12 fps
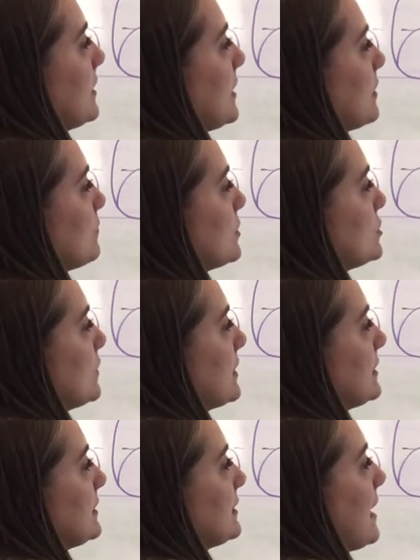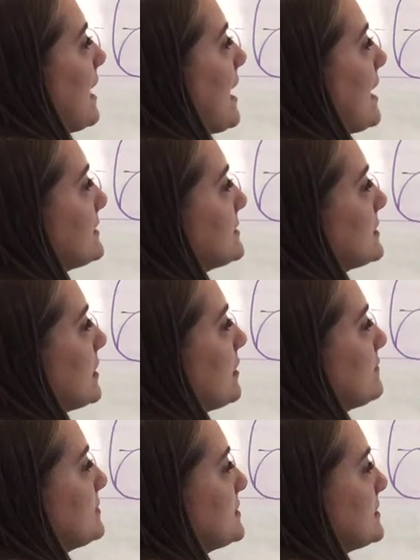And we're doing lots
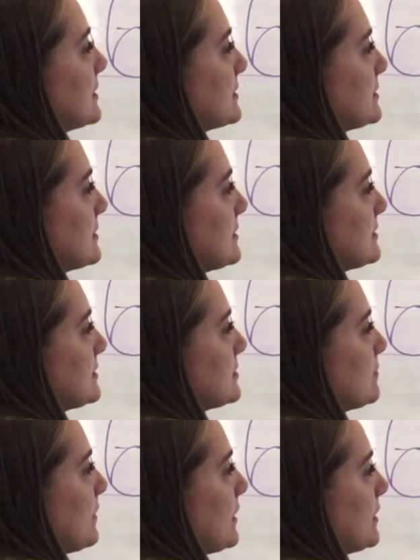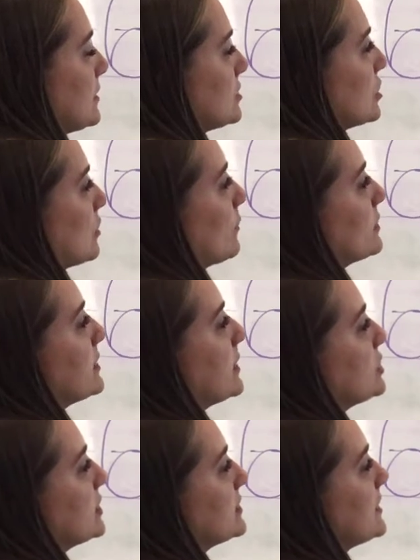of 6s. So making sure we're
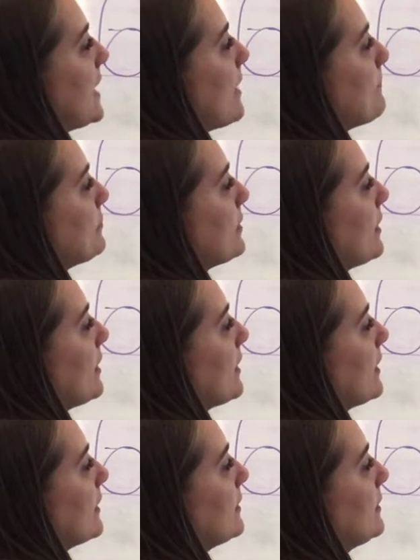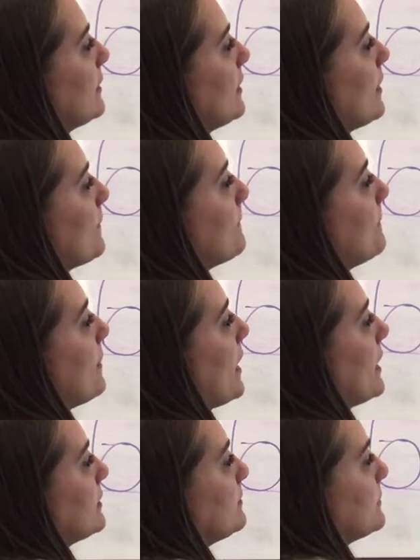touching top line, bottom